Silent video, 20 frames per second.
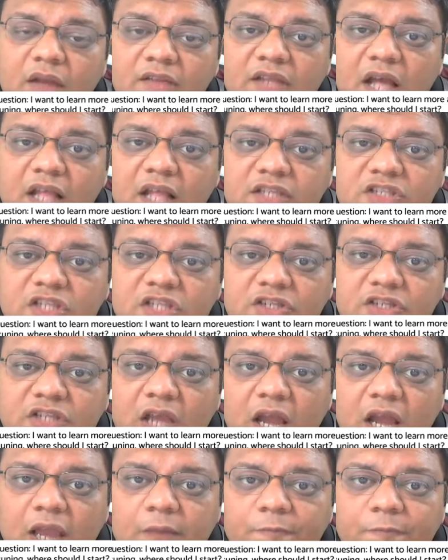That's the
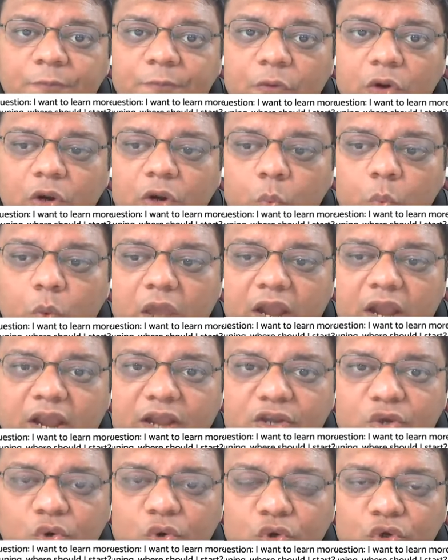time for
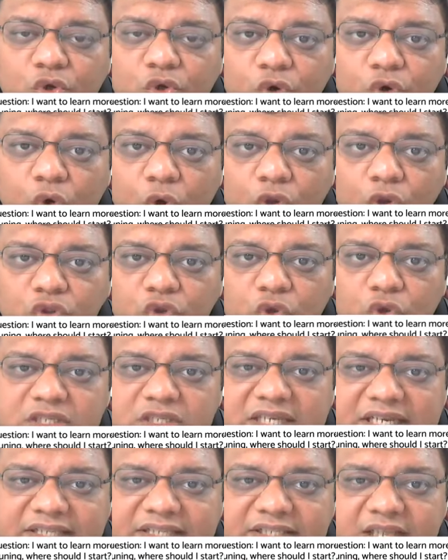query to draw
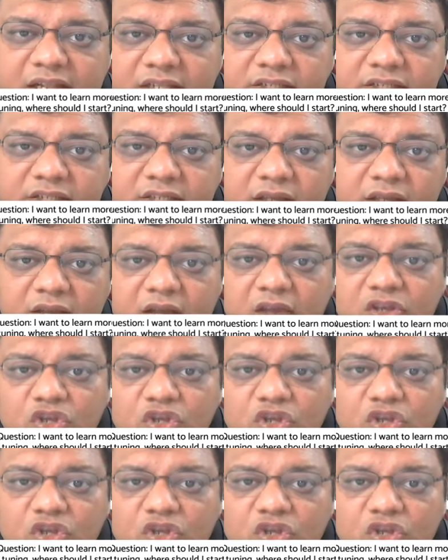those results.